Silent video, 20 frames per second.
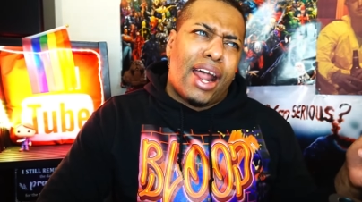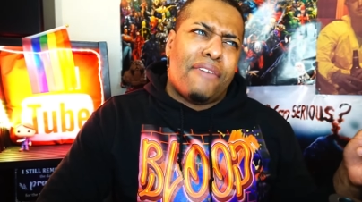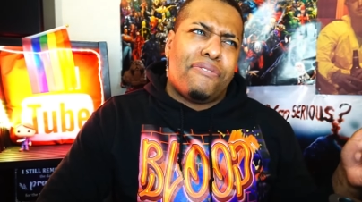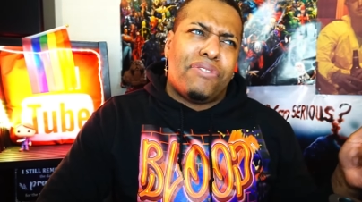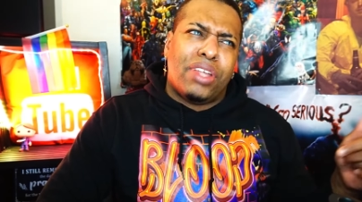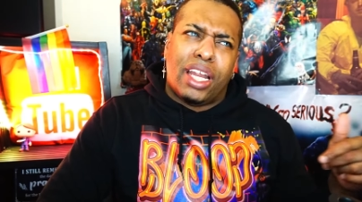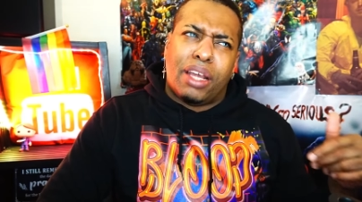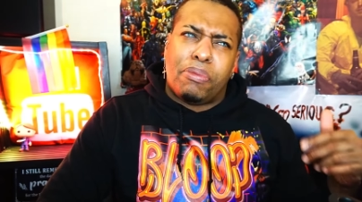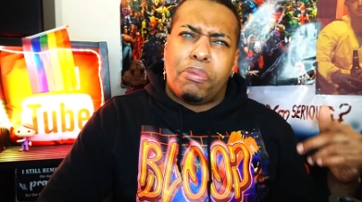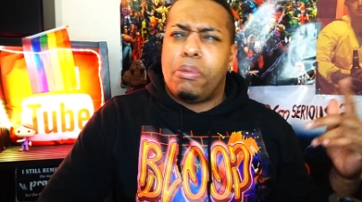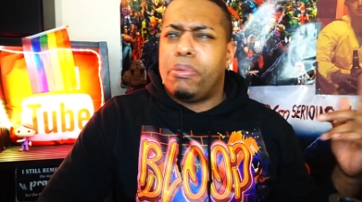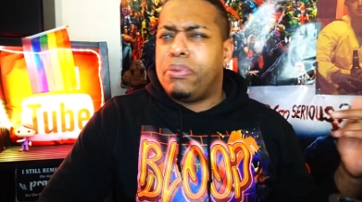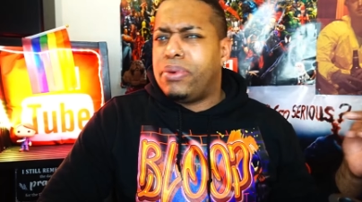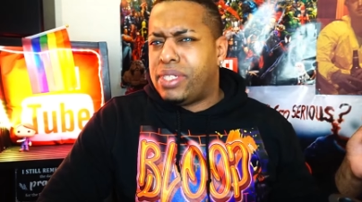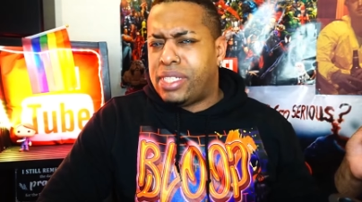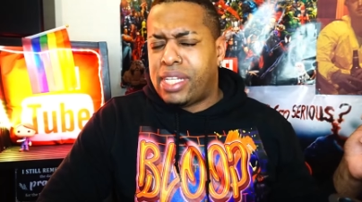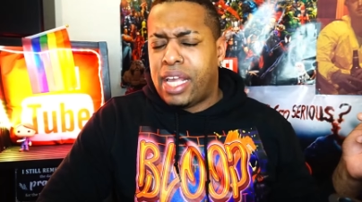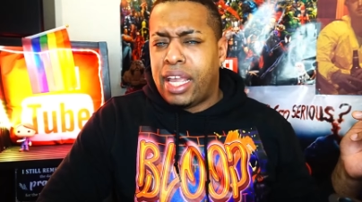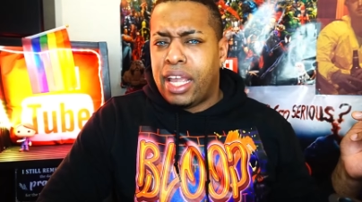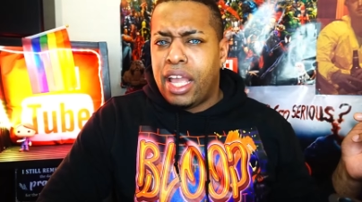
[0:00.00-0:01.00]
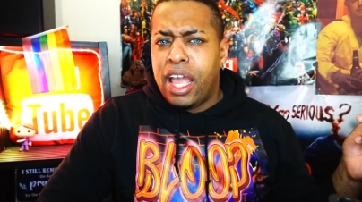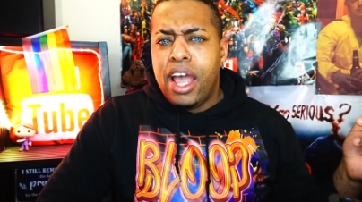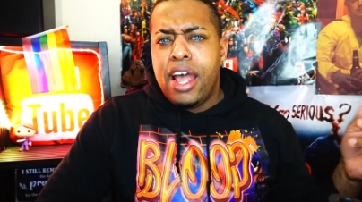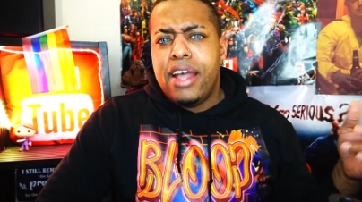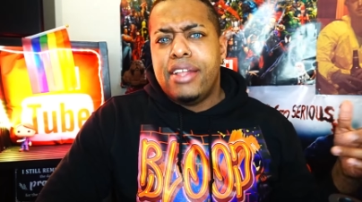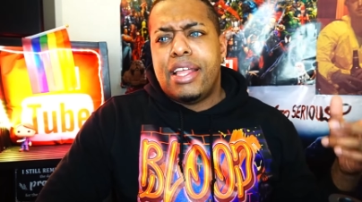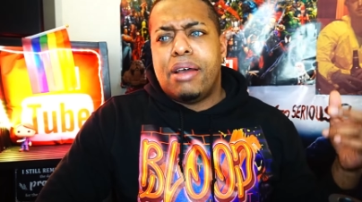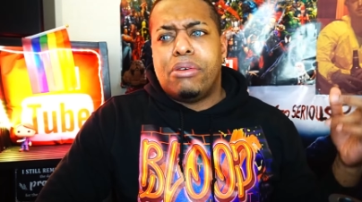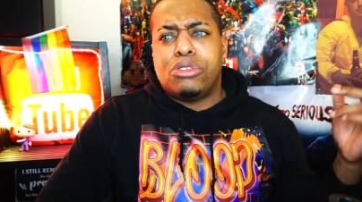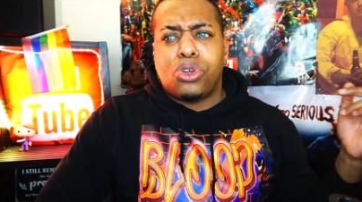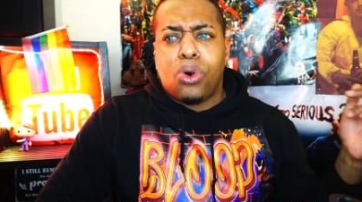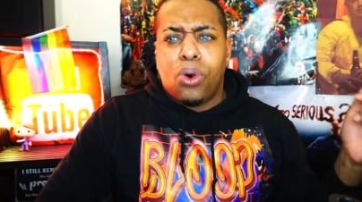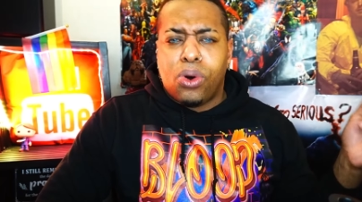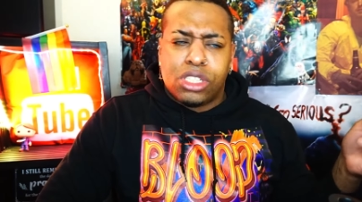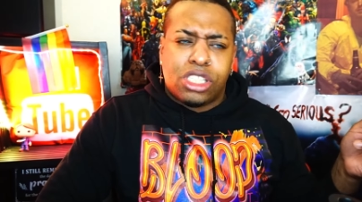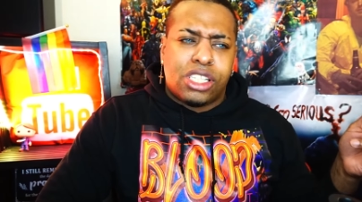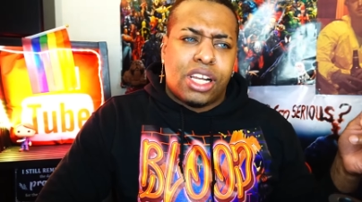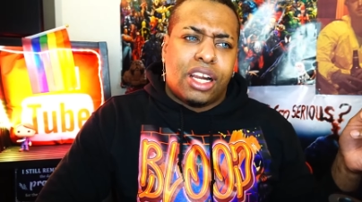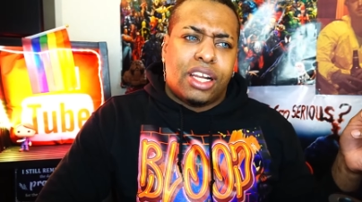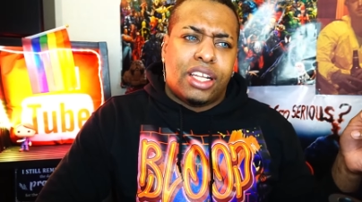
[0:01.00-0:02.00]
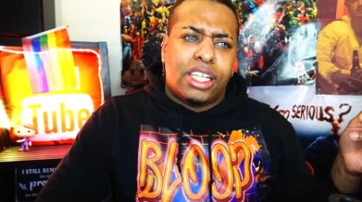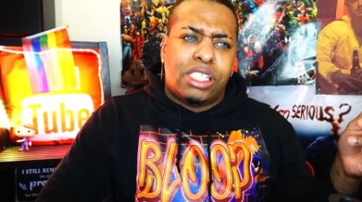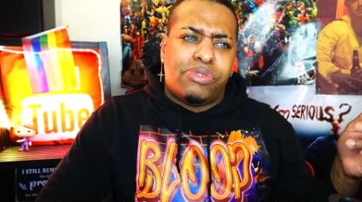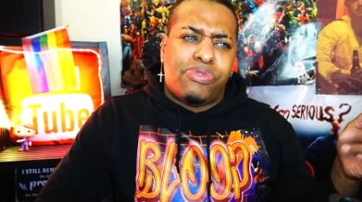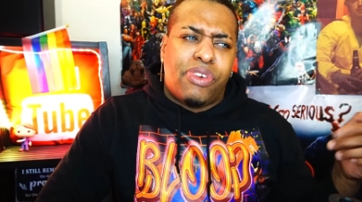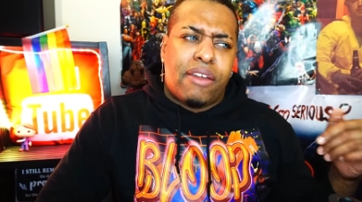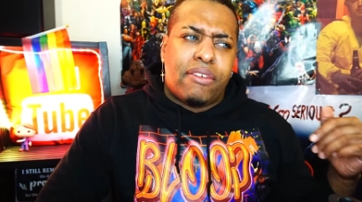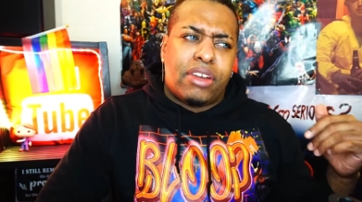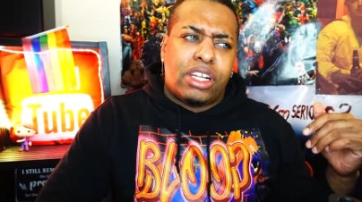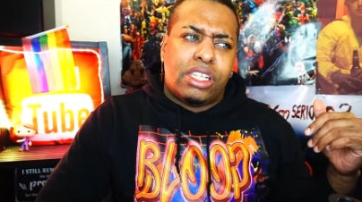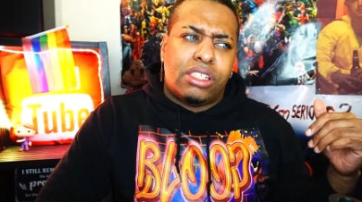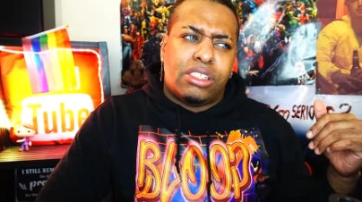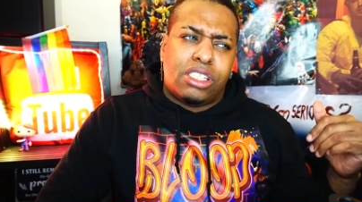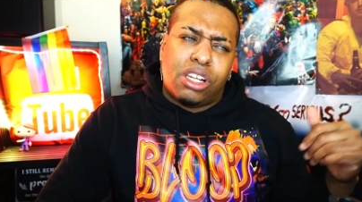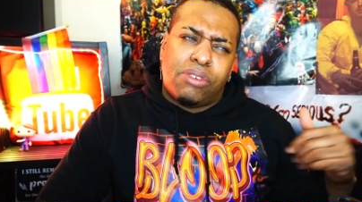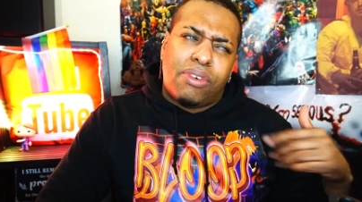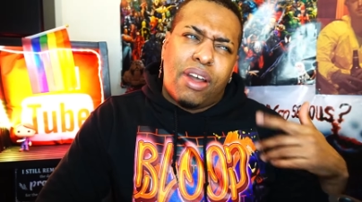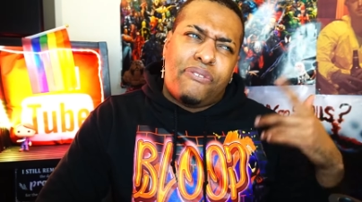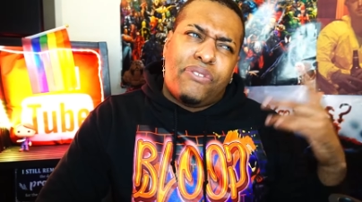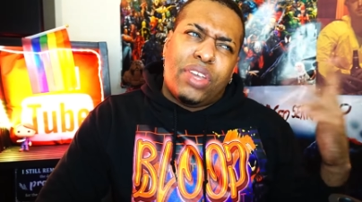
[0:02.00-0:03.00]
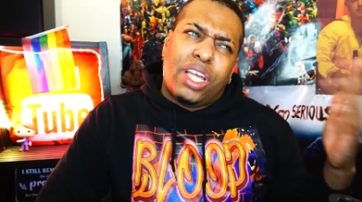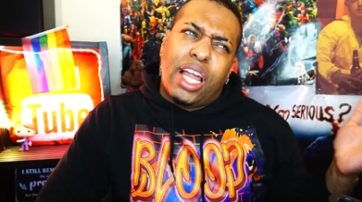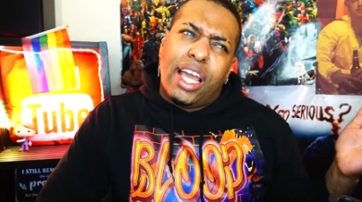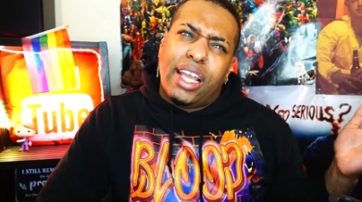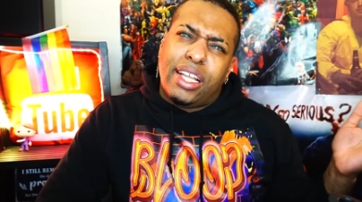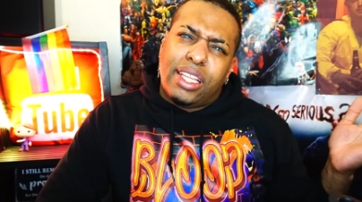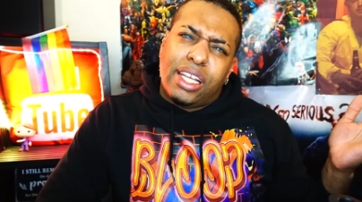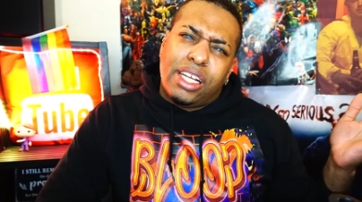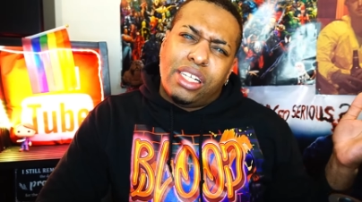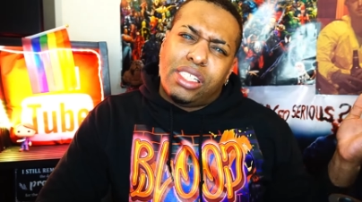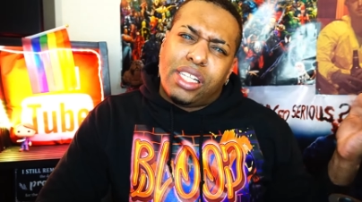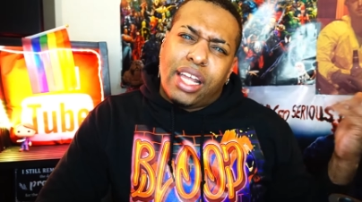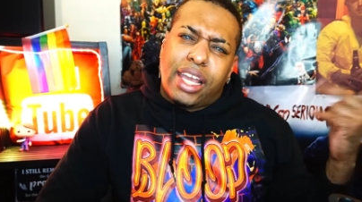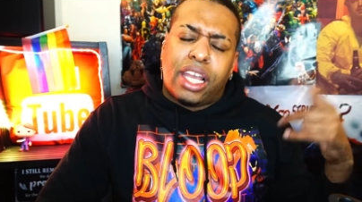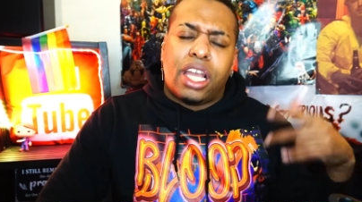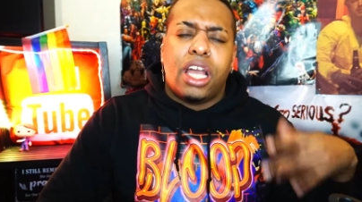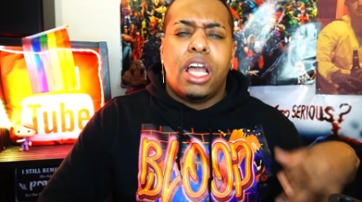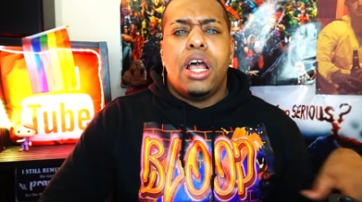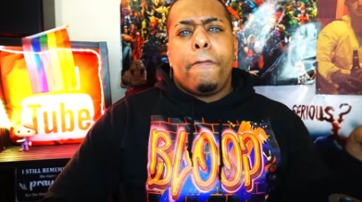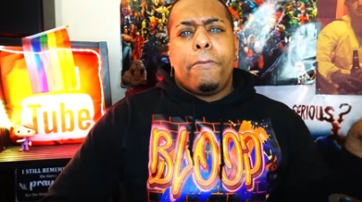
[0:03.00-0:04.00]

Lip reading: I feel like people were saying that was also their least favorite. So I feel like there's like,